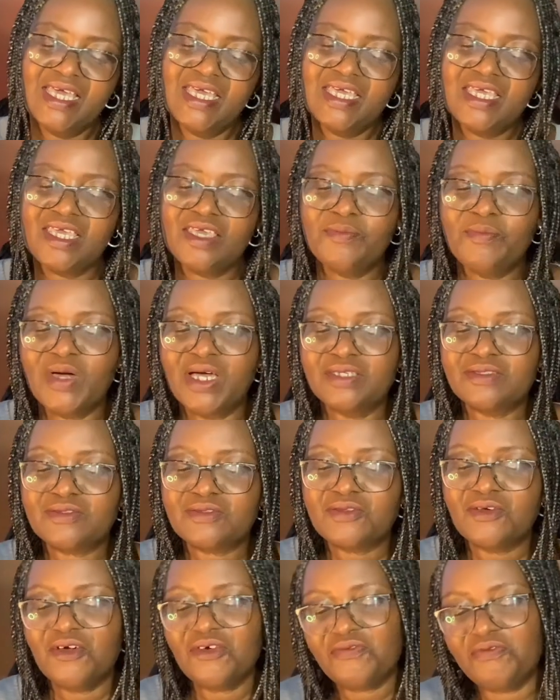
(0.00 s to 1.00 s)
He must
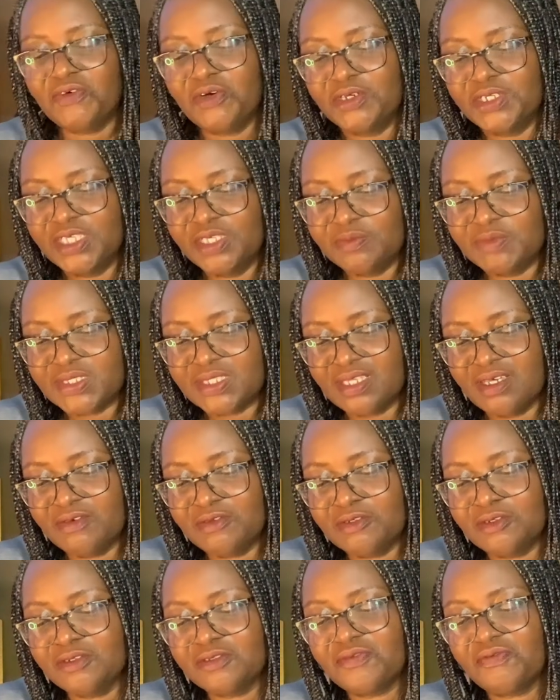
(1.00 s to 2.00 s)
talk for
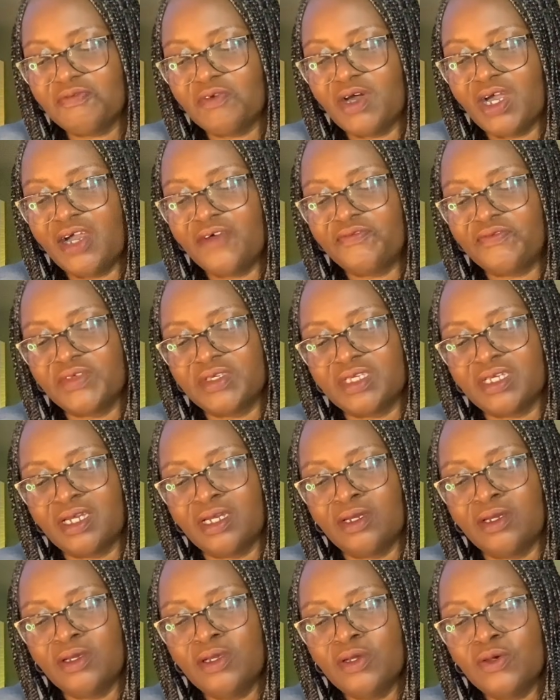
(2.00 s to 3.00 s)
himself, not for
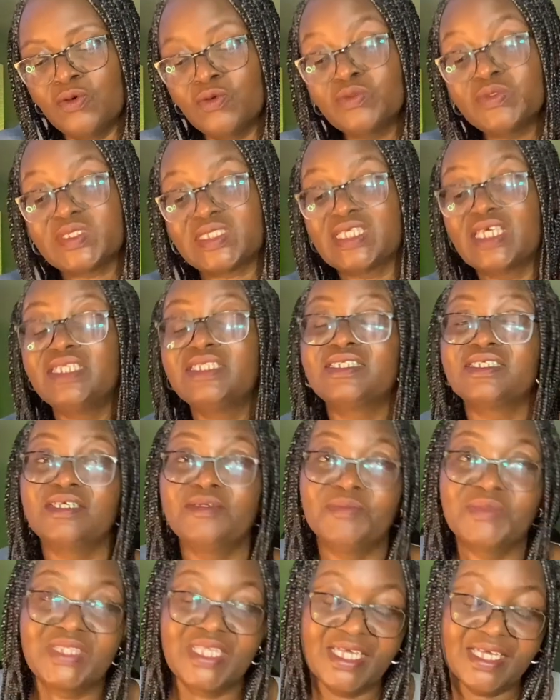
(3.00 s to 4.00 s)
Africa. Who sent
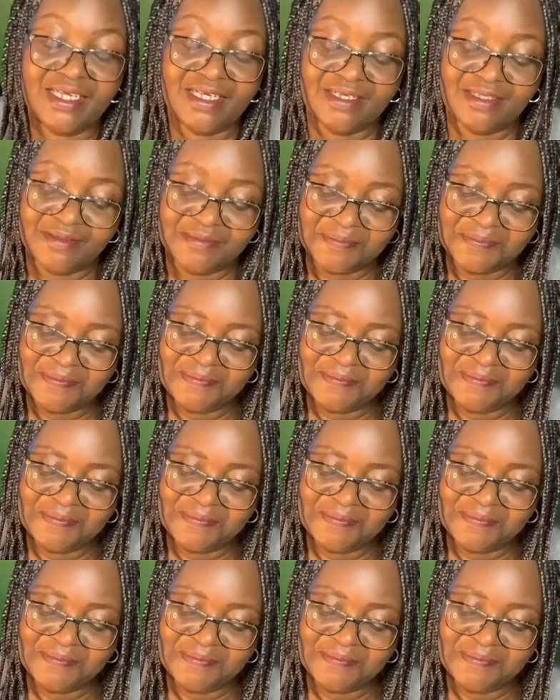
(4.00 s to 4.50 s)
him there?